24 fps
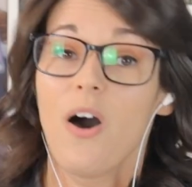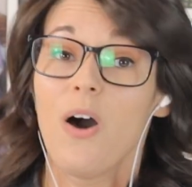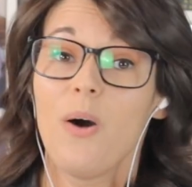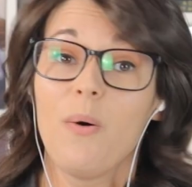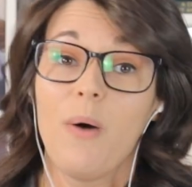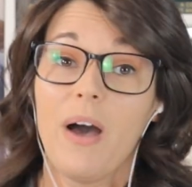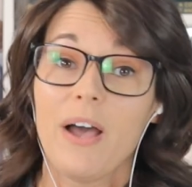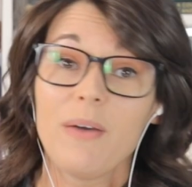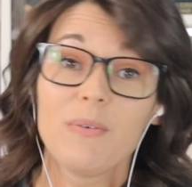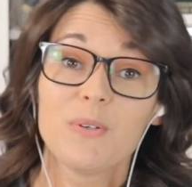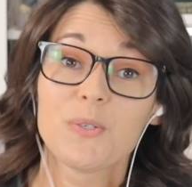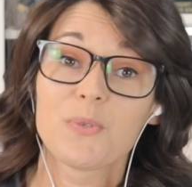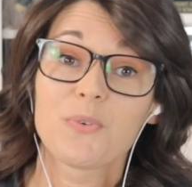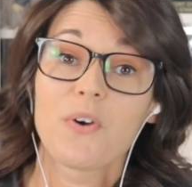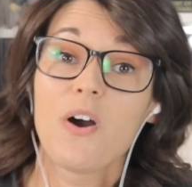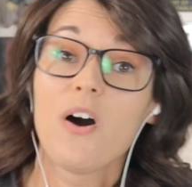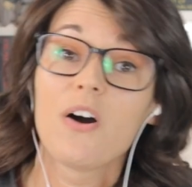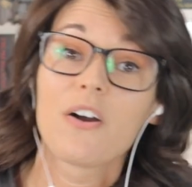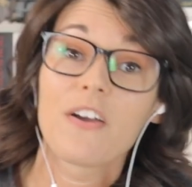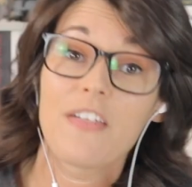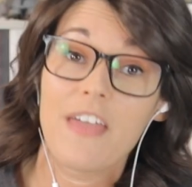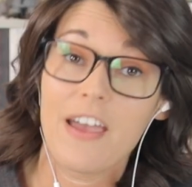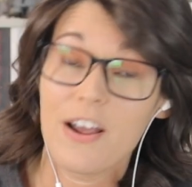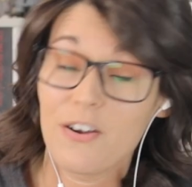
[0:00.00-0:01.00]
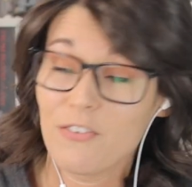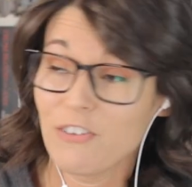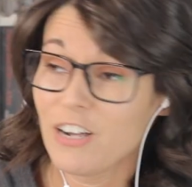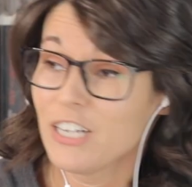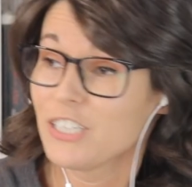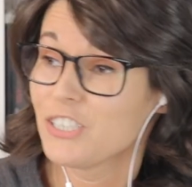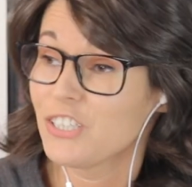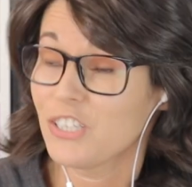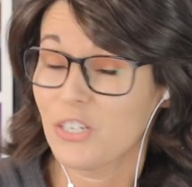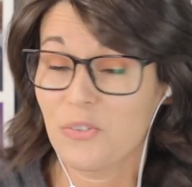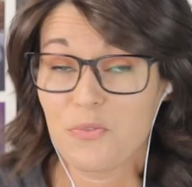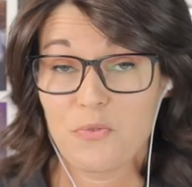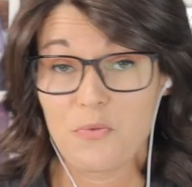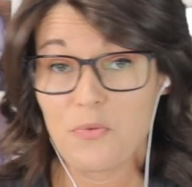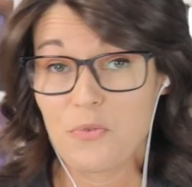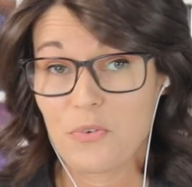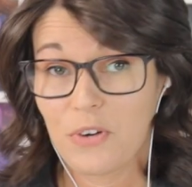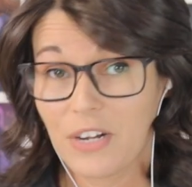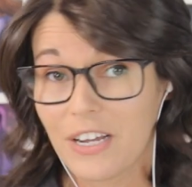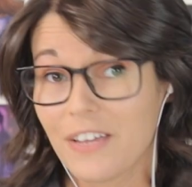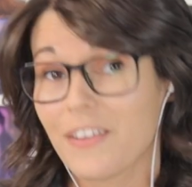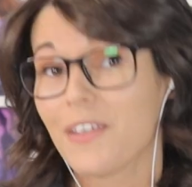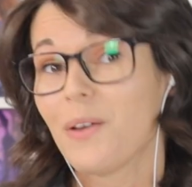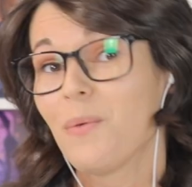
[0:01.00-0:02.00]
Oh, I was wrong there. Rhun
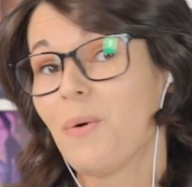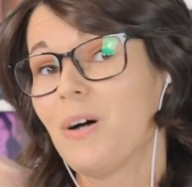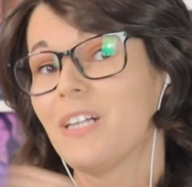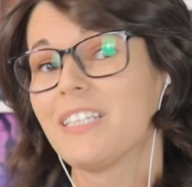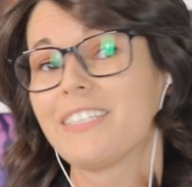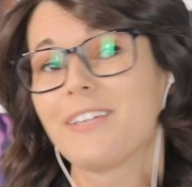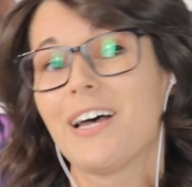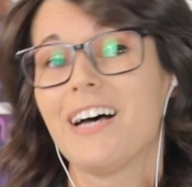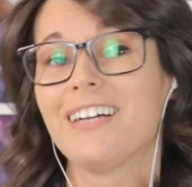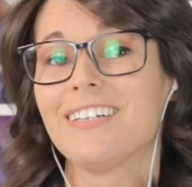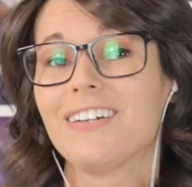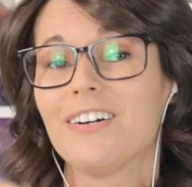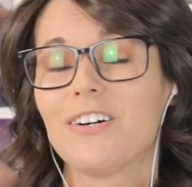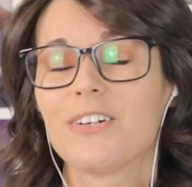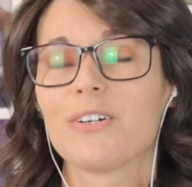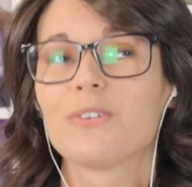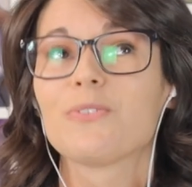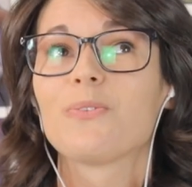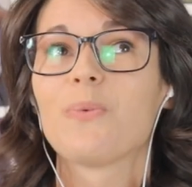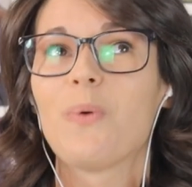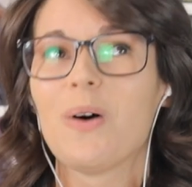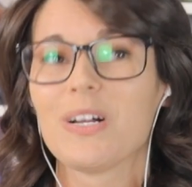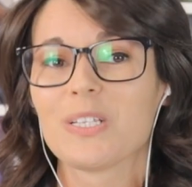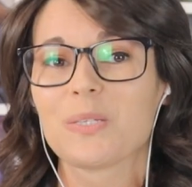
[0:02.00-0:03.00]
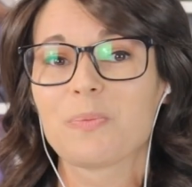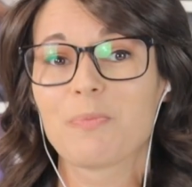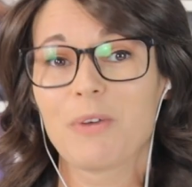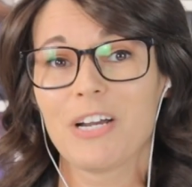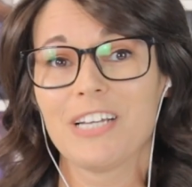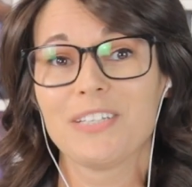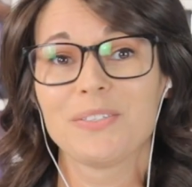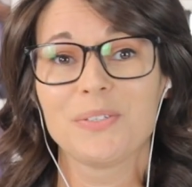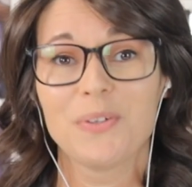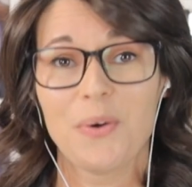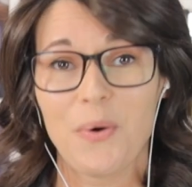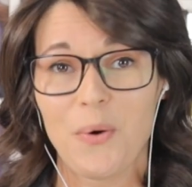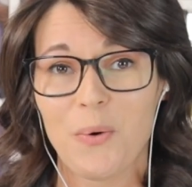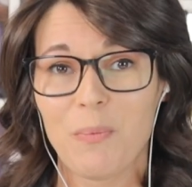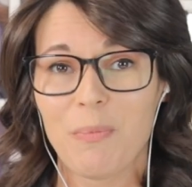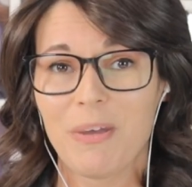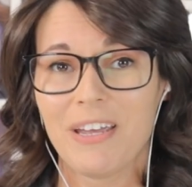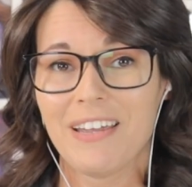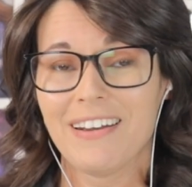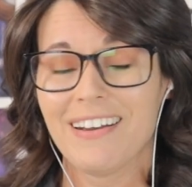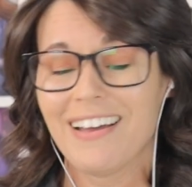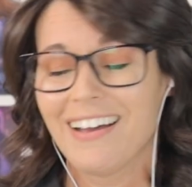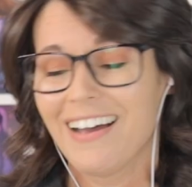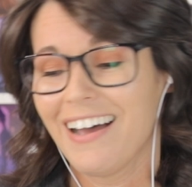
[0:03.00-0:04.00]
really wants wants Bryce to
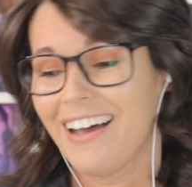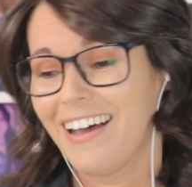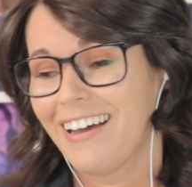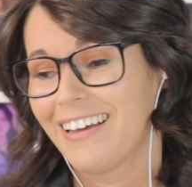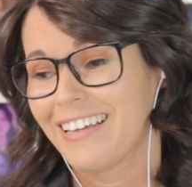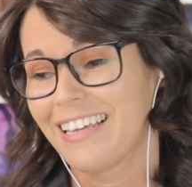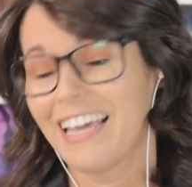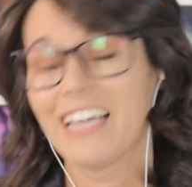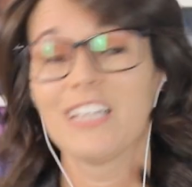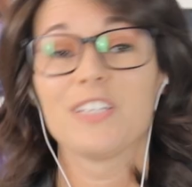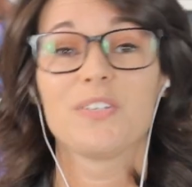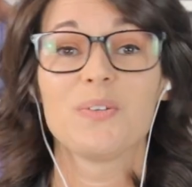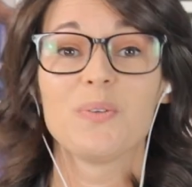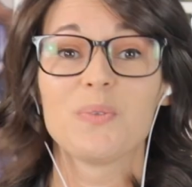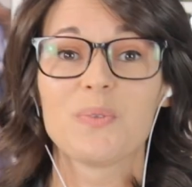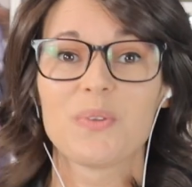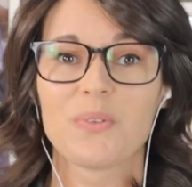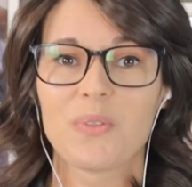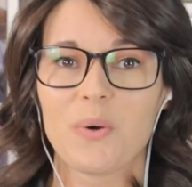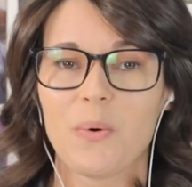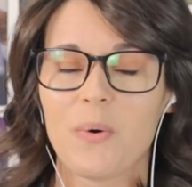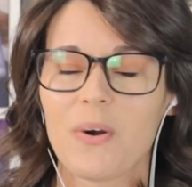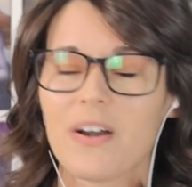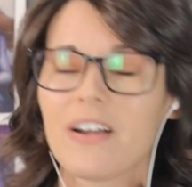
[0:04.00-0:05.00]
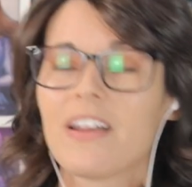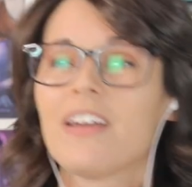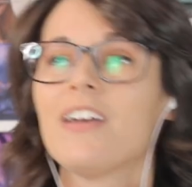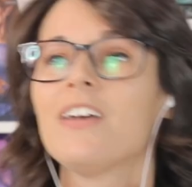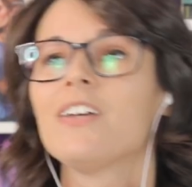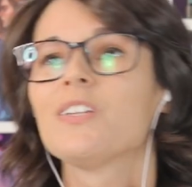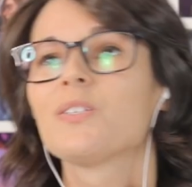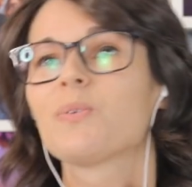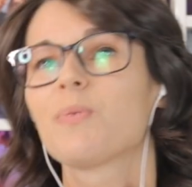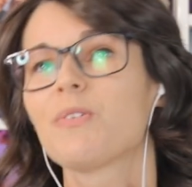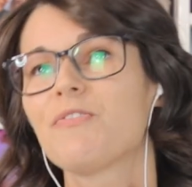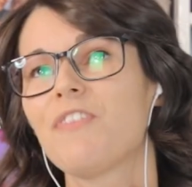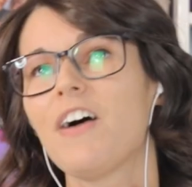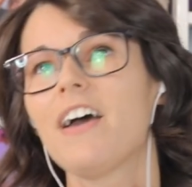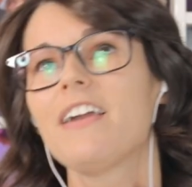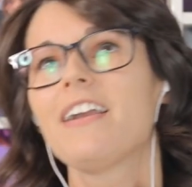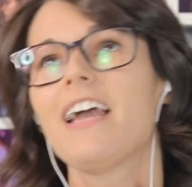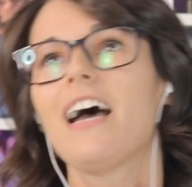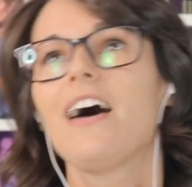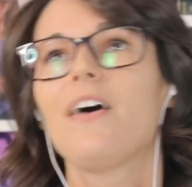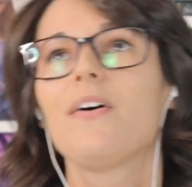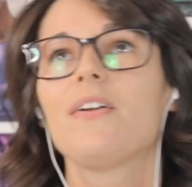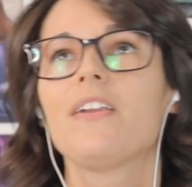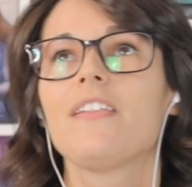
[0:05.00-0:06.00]
open gates using the horn. So we
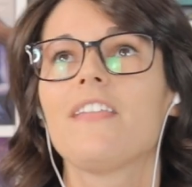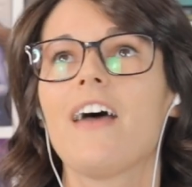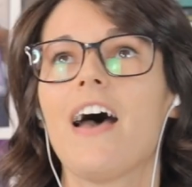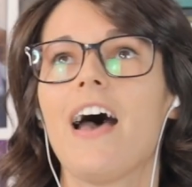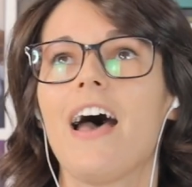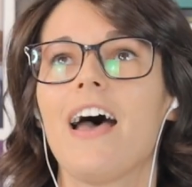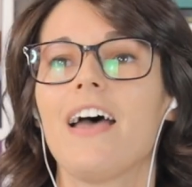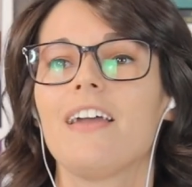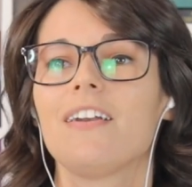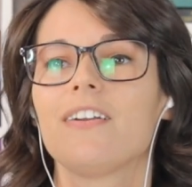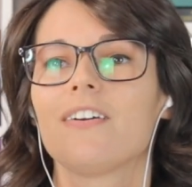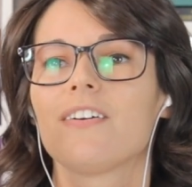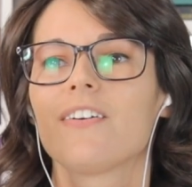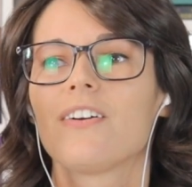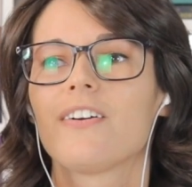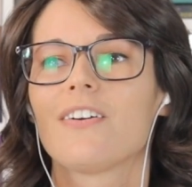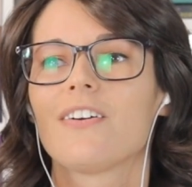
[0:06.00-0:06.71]
find out that